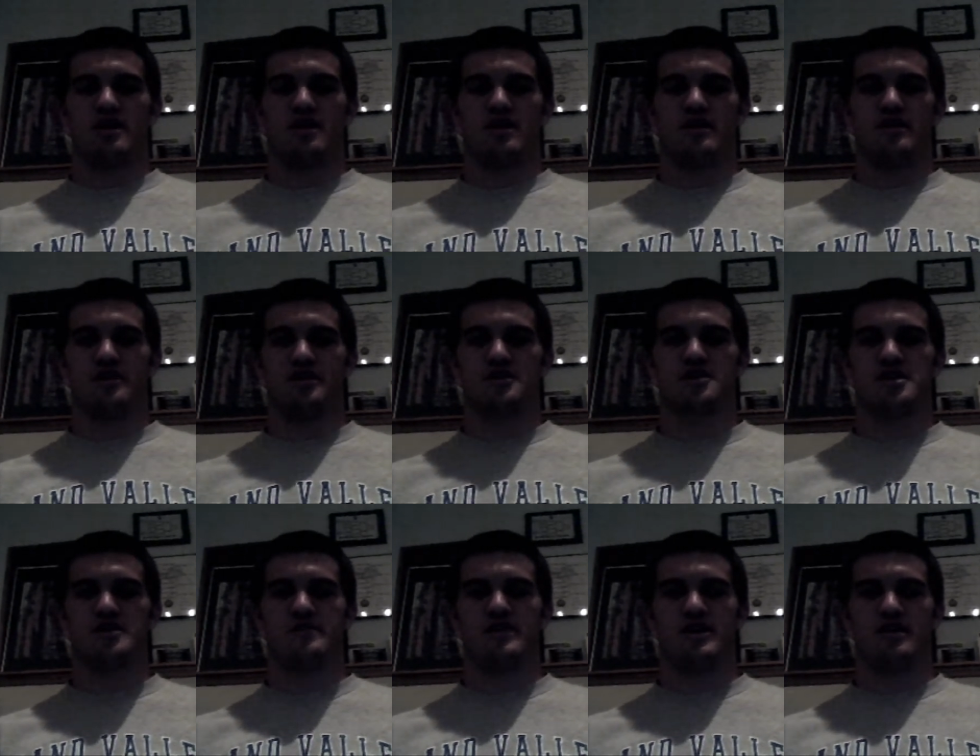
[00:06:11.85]
the
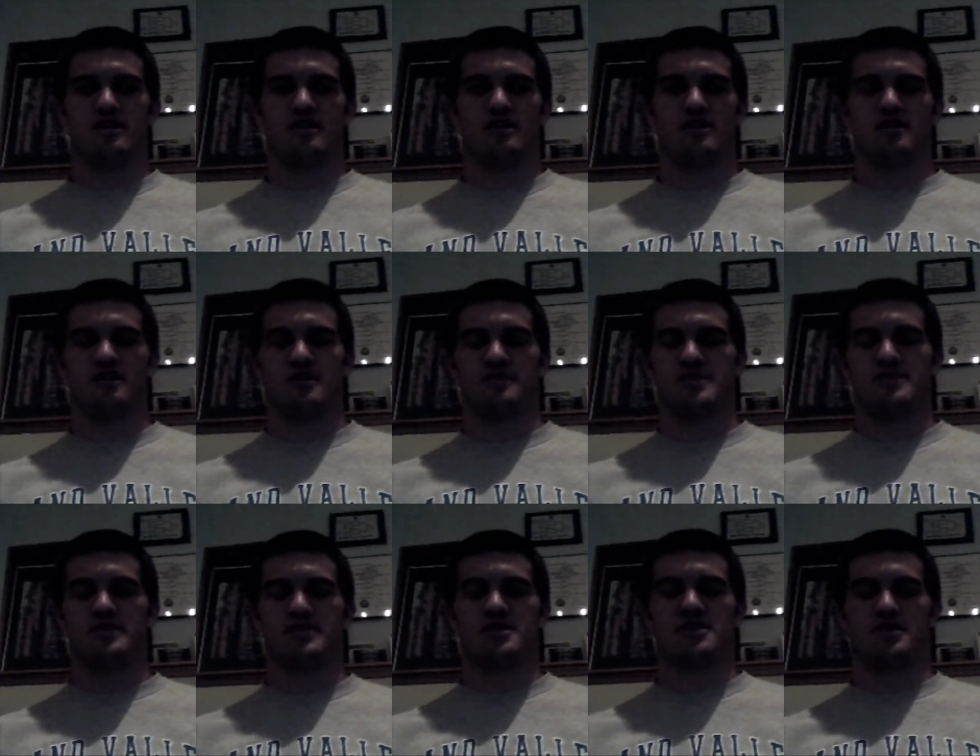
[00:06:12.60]
G-men are going
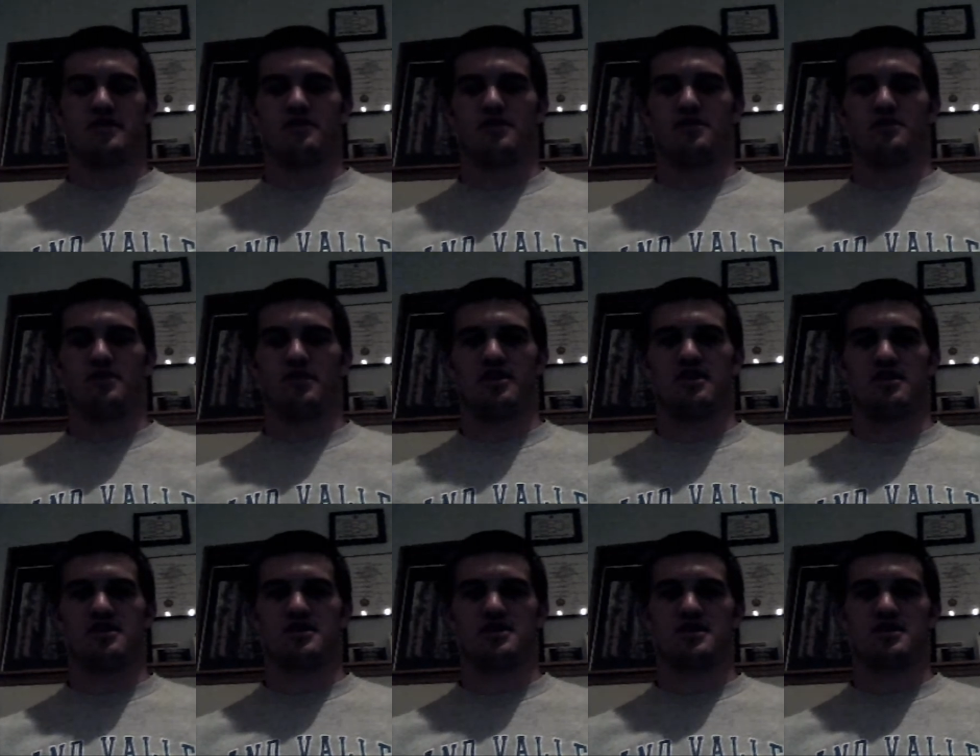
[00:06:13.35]
to be missing a few
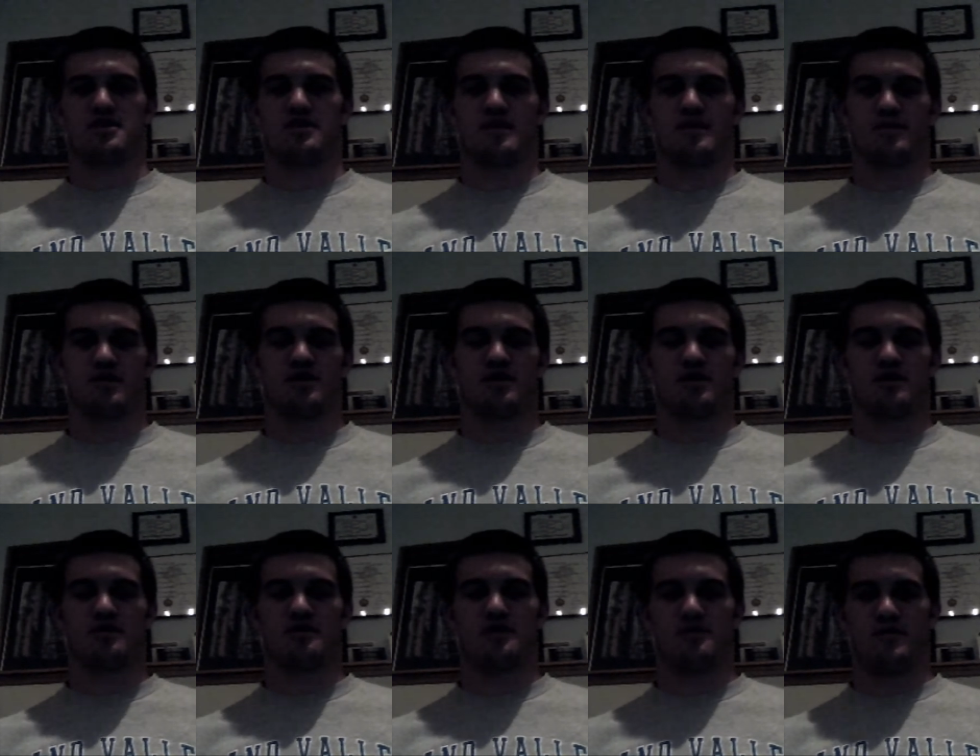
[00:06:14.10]
players, so I'm going
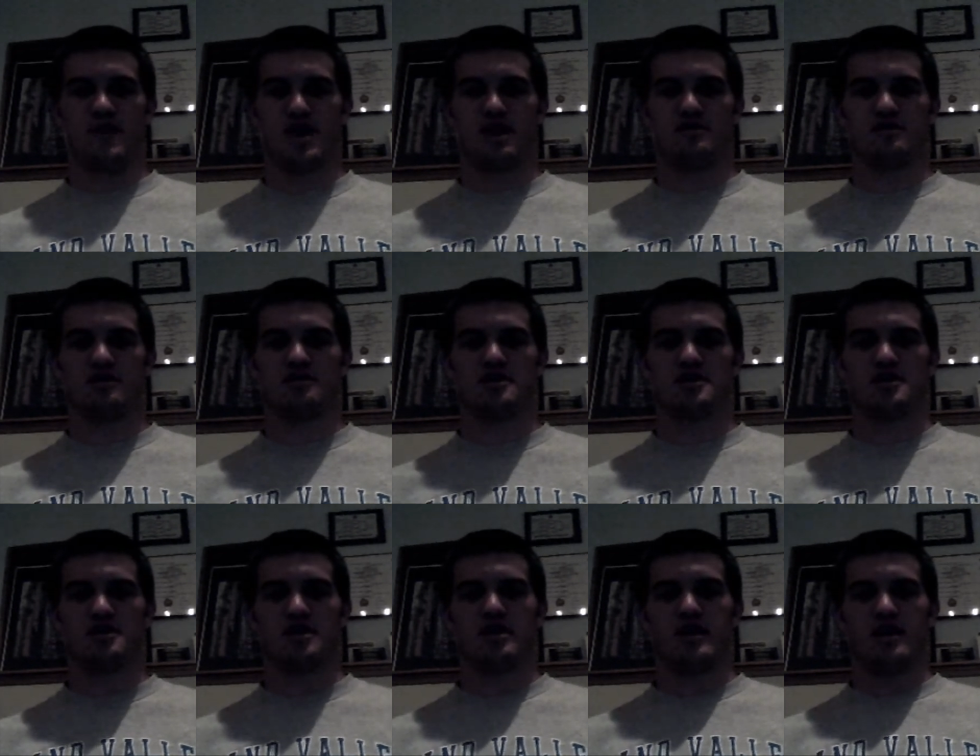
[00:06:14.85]
to go with the
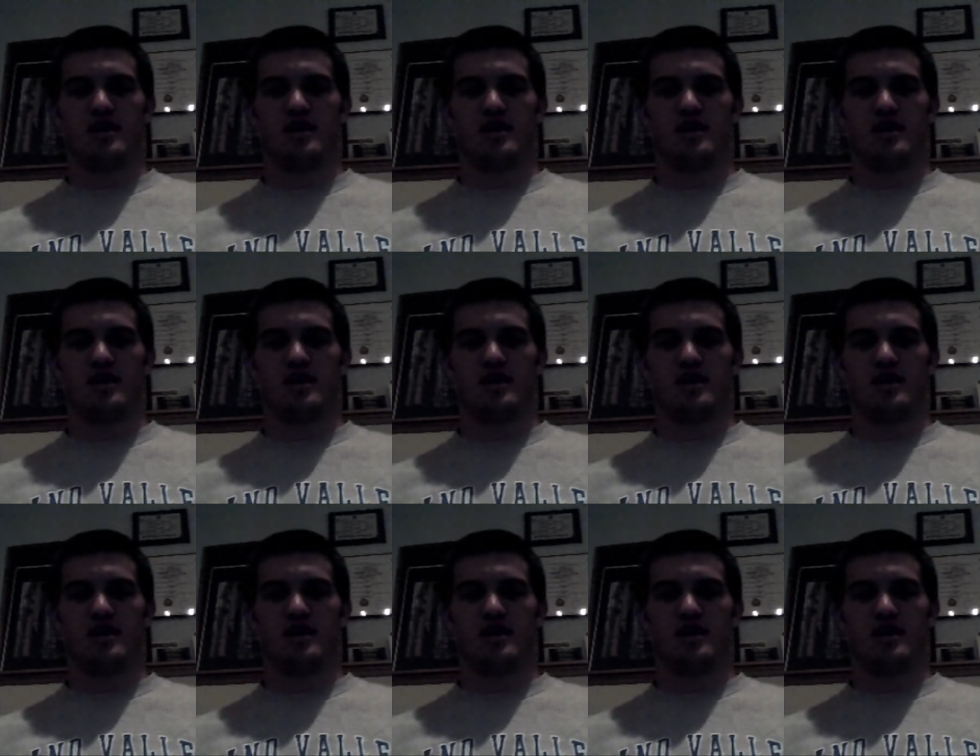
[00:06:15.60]
Panthers.